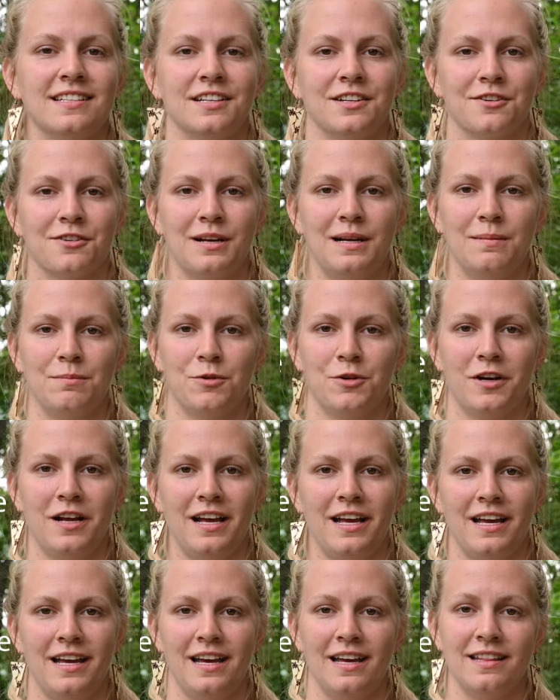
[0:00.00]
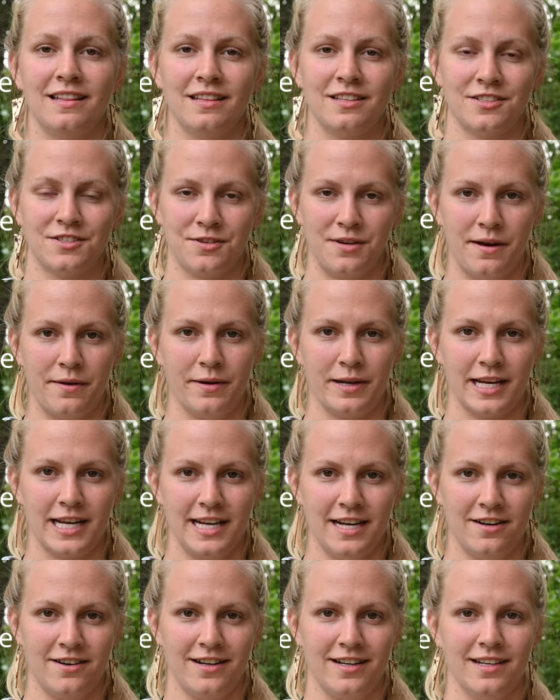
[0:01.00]
in Grand Marais and surrounding
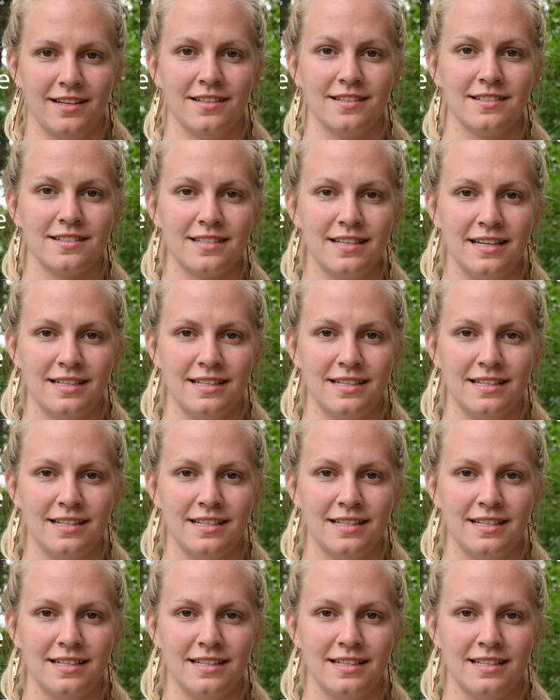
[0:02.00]
areas,